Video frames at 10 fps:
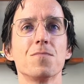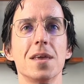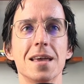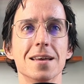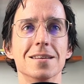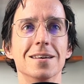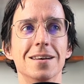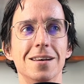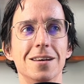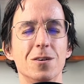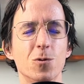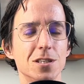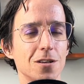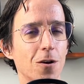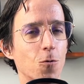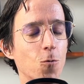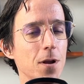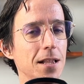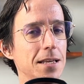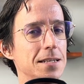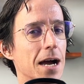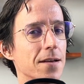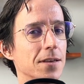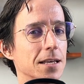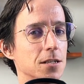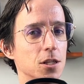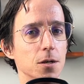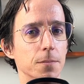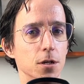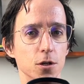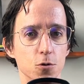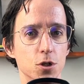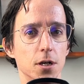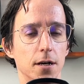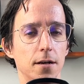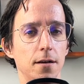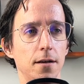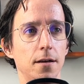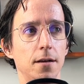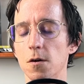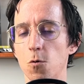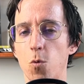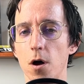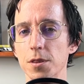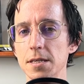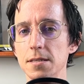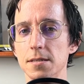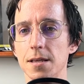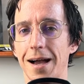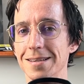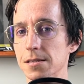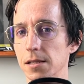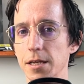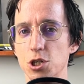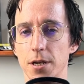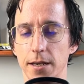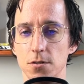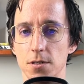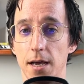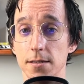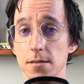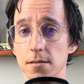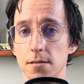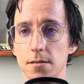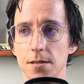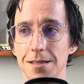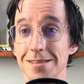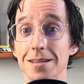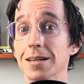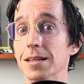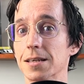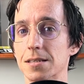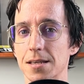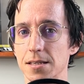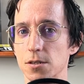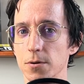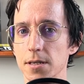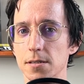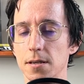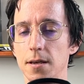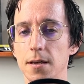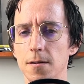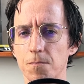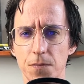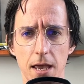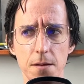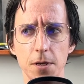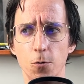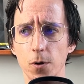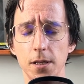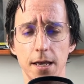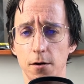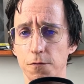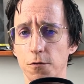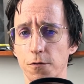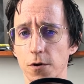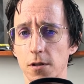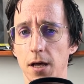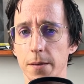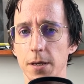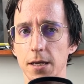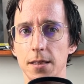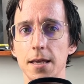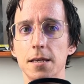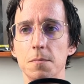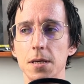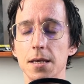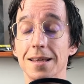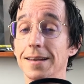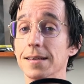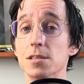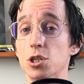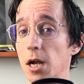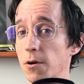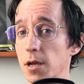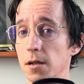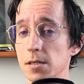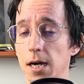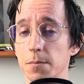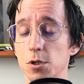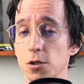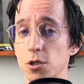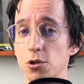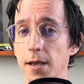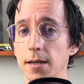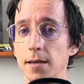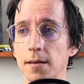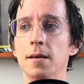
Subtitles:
And we start really diving into the minutia. While these isolation exercises and these little accessories can be really helpful for climbing, and they can be a nice cherry on top to good training,